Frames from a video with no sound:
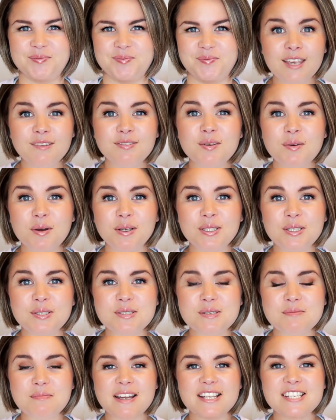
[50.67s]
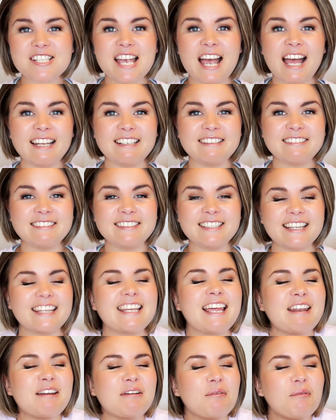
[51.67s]
If you are new to my channel,
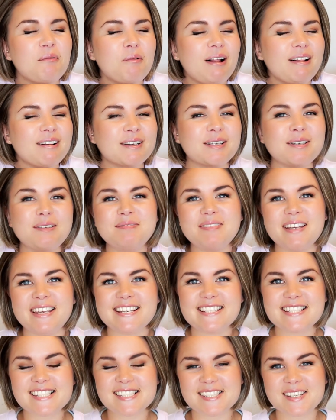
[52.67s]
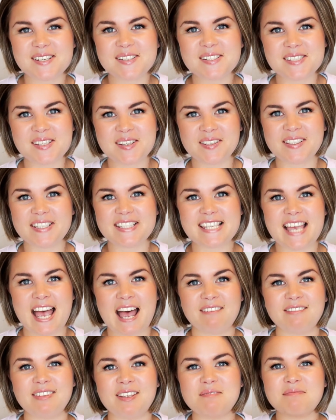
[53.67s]
then welcome. It is so good to
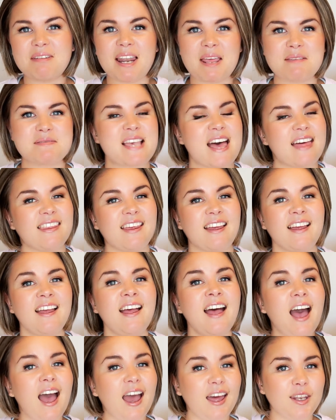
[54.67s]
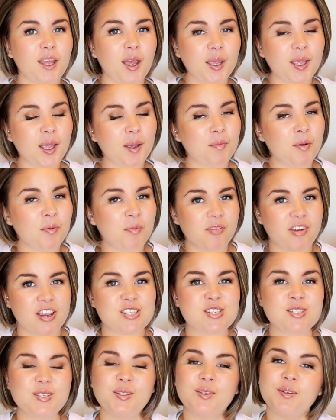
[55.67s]
have you. My name's Heather and I am a
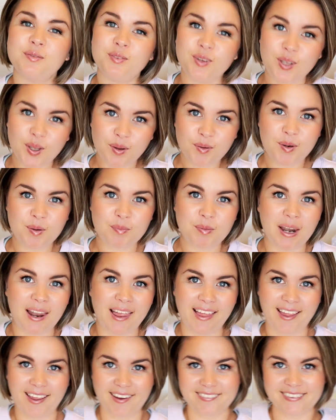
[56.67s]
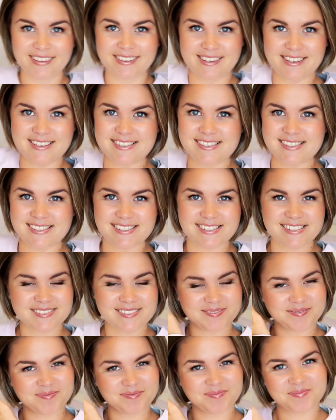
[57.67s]
professional viola player, and this
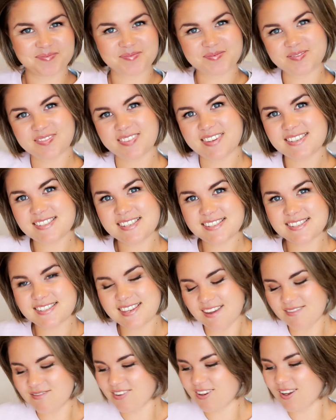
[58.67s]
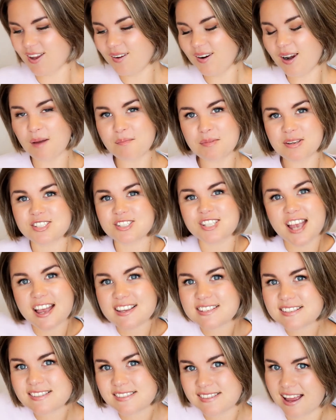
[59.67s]
is said viola. I mean, she has
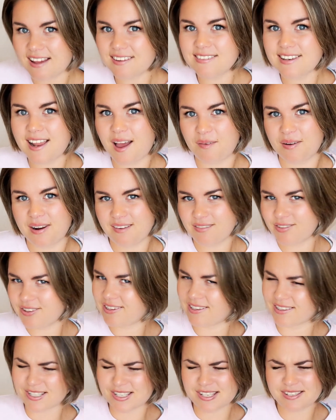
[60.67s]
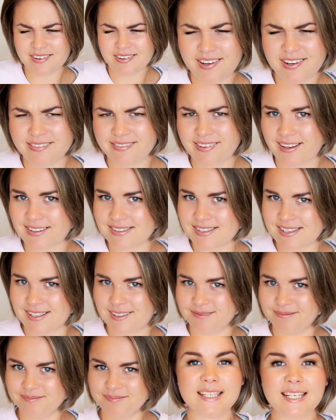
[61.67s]
a stand now and everything. She's fancy.
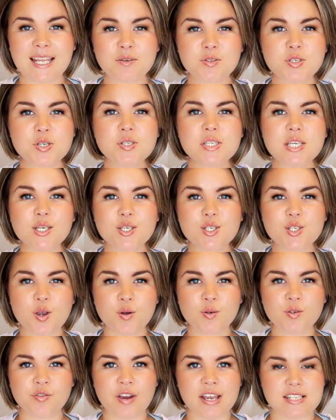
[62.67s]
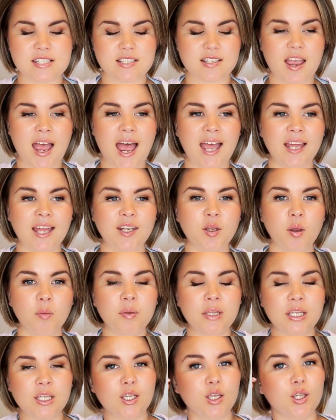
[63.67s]
Now, choosing a shoulder rest can
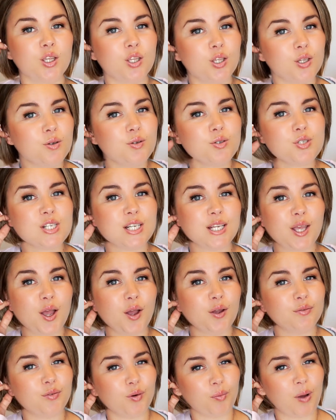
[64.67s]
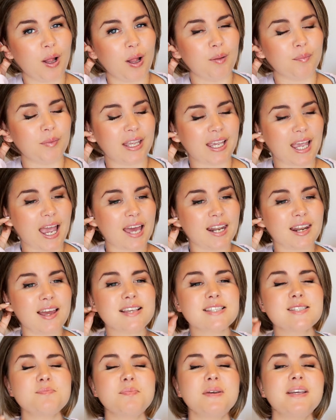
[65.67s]
be hugely overwhelming, and I
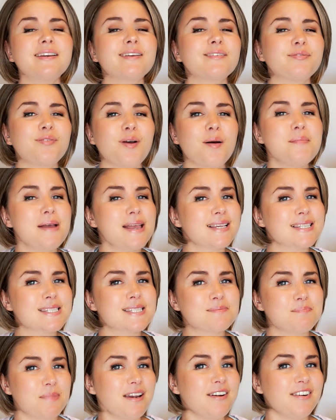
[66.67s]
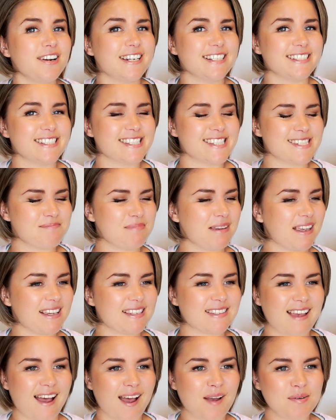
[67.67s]
speak from experience
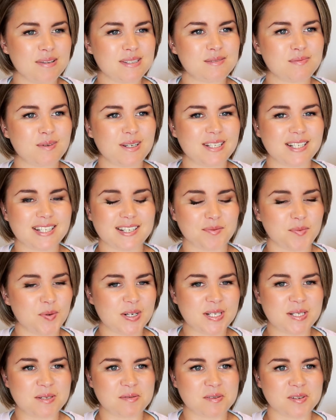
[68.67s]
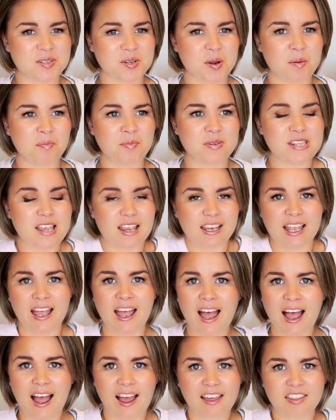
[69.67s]
because I once walked into a shop and was like,
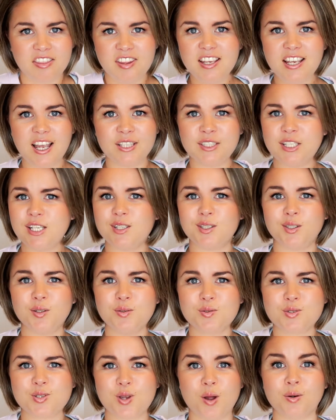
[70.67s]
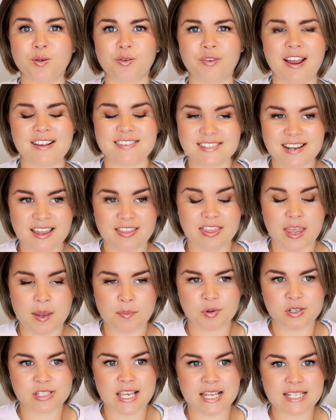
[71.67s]
I think I need a new shoulder rest, and they
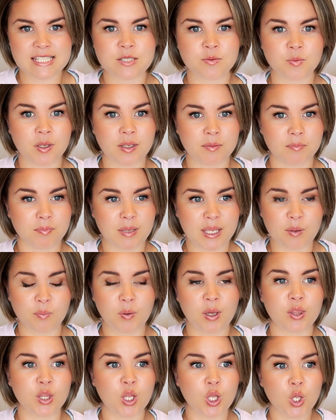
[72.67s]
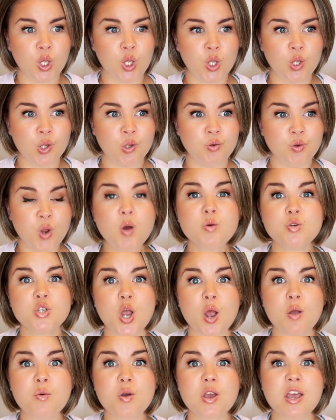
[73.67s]
presented me with, no
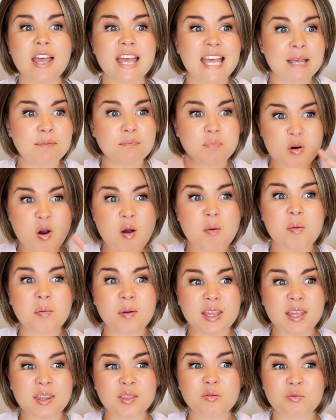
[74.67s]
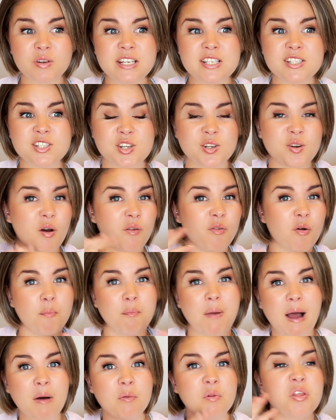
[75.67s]
joke, probably in the region of
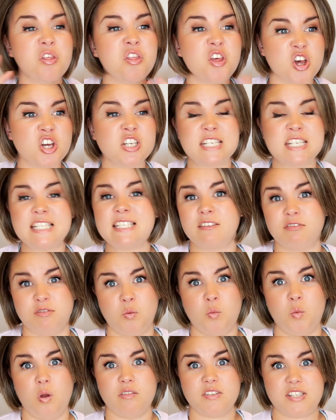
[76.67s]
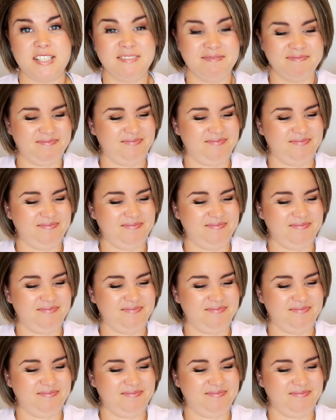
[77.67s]
about 30 different ones.